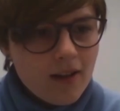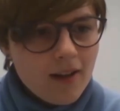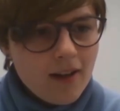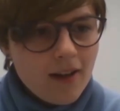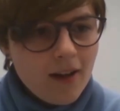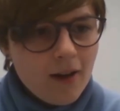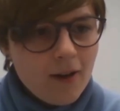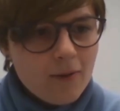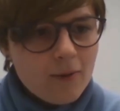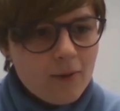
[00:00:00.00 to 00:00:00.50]

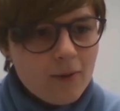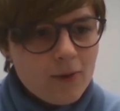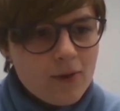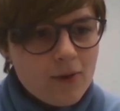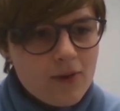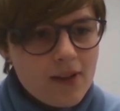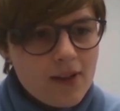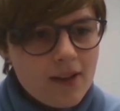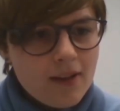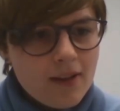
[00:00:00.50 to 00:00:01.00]
How have you
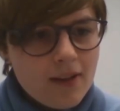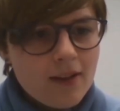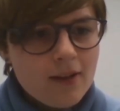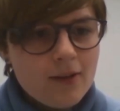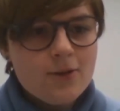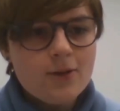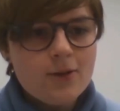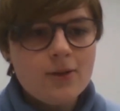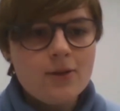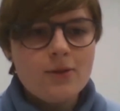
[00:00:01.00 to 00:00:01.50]
seen the
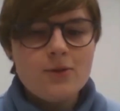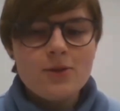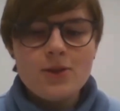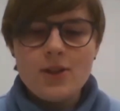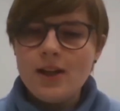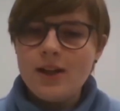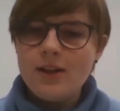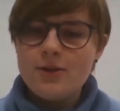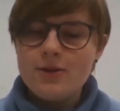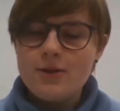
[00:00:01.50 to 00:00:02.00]
journal
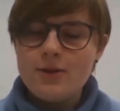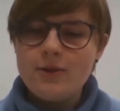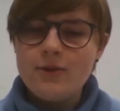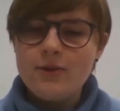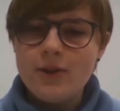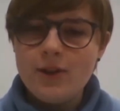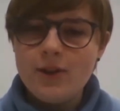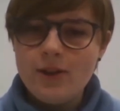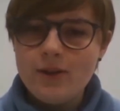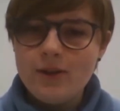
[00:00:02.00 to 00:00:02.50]
change or
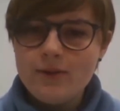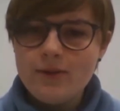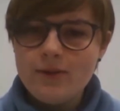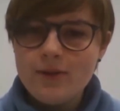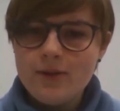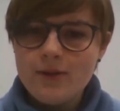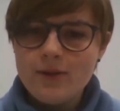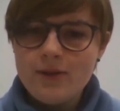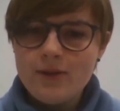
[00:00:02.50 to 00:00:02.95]
evolve?